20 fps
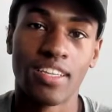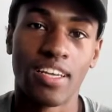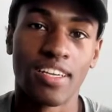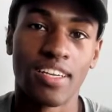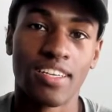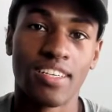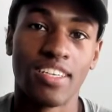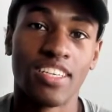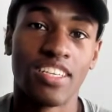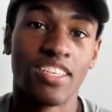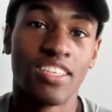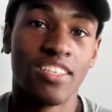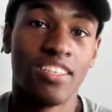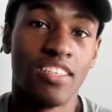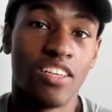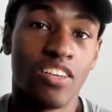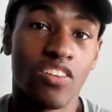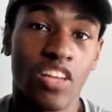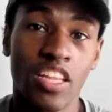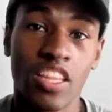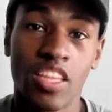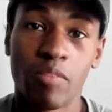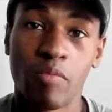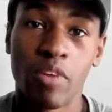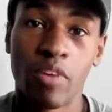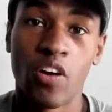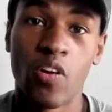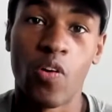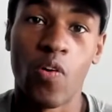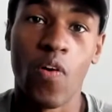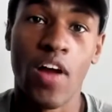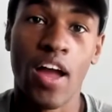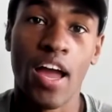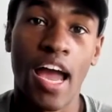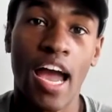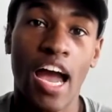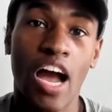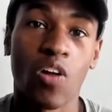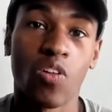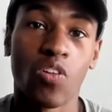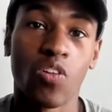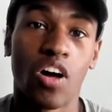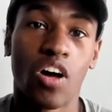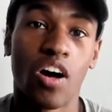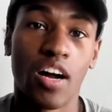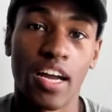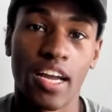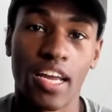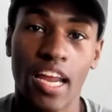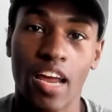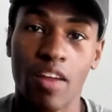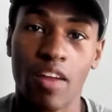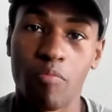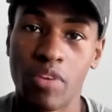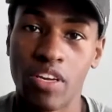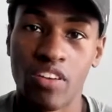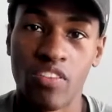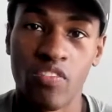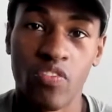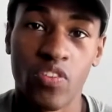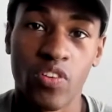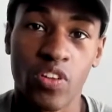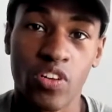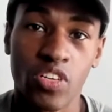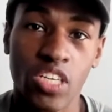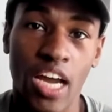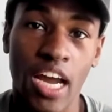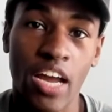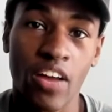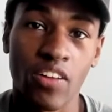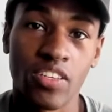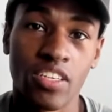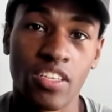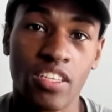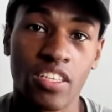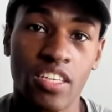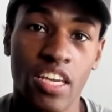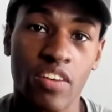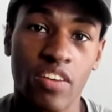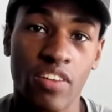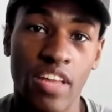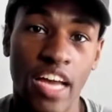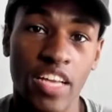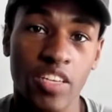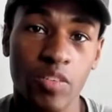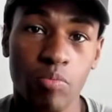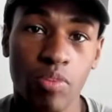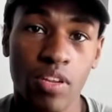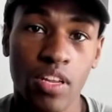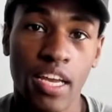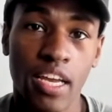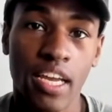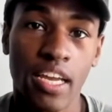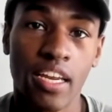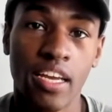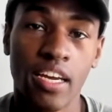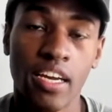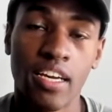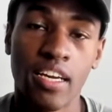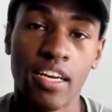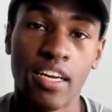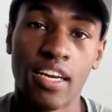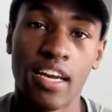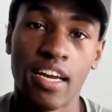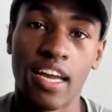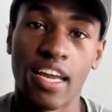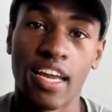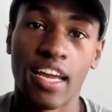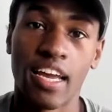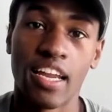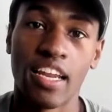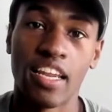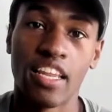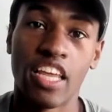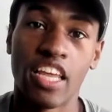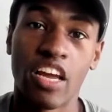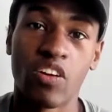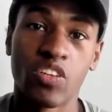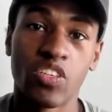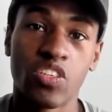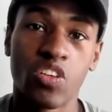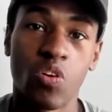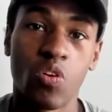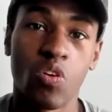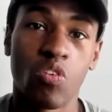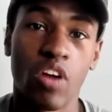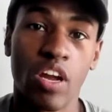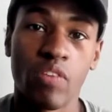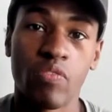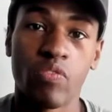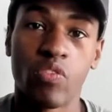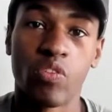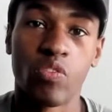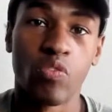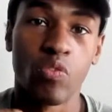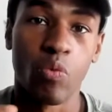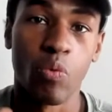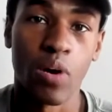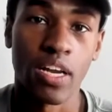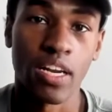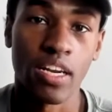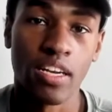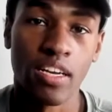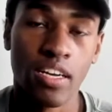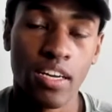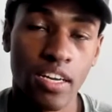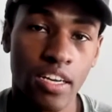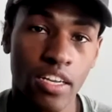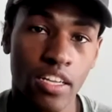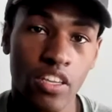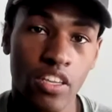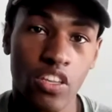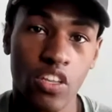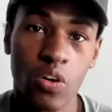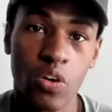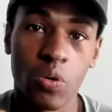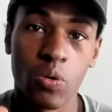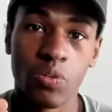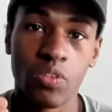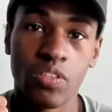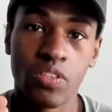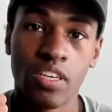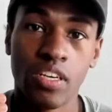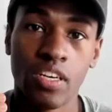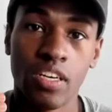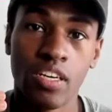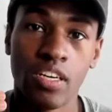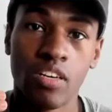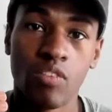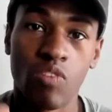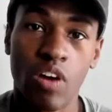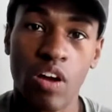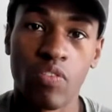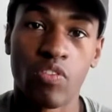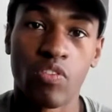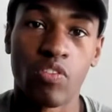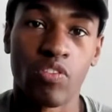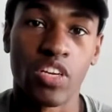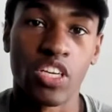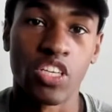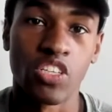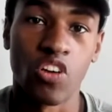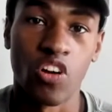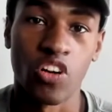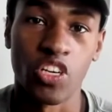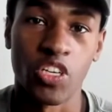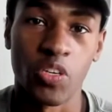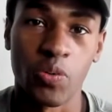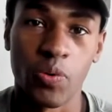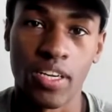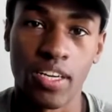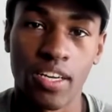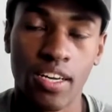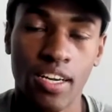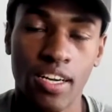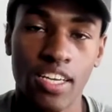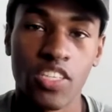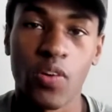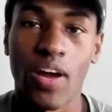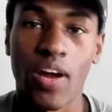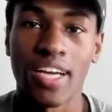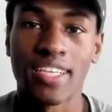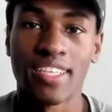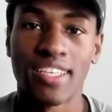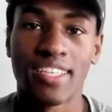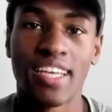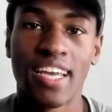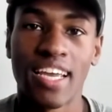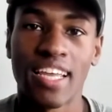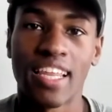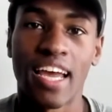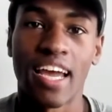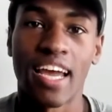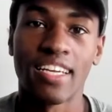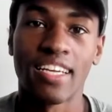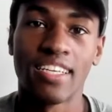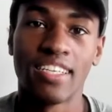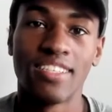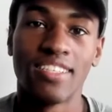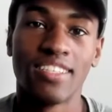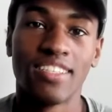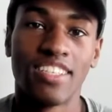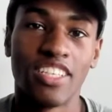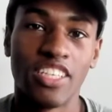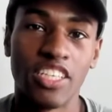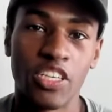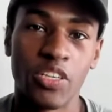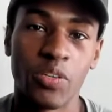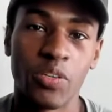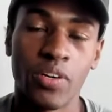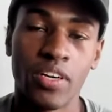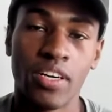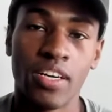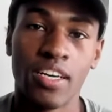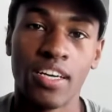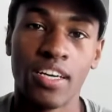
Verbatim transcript: that just let them know how long it had been for their child since they last played. And they are so grateful for what those referees are doing. So I say that to you